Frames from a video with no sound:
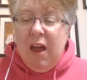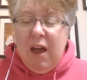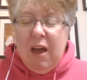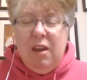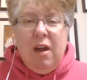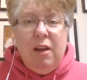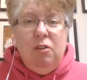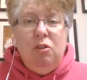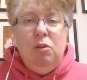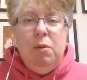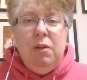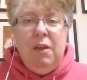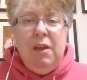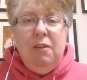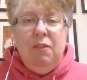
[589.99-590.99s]
And I do
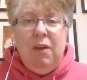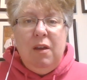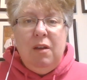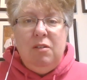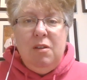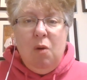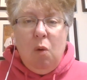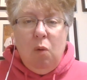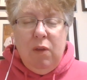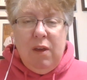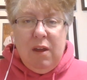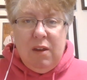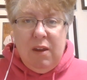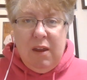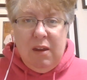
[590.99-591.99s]
believe he is the
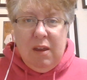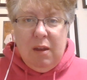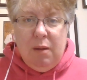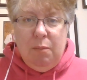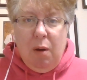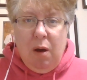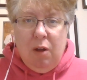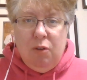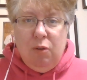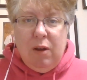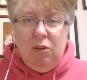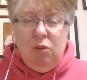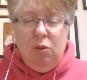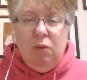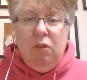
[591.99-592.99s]
only Canadian
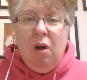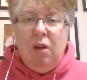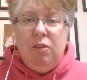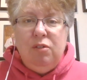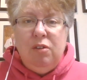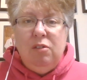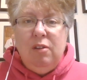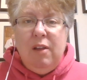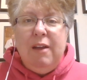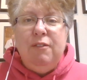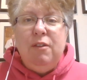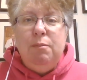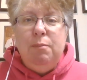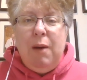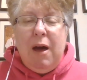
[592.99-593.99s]
padre to have lost his
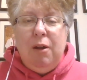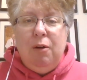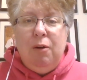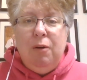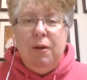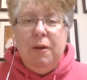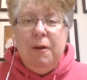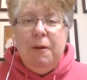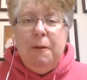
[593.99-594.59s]
life in battle.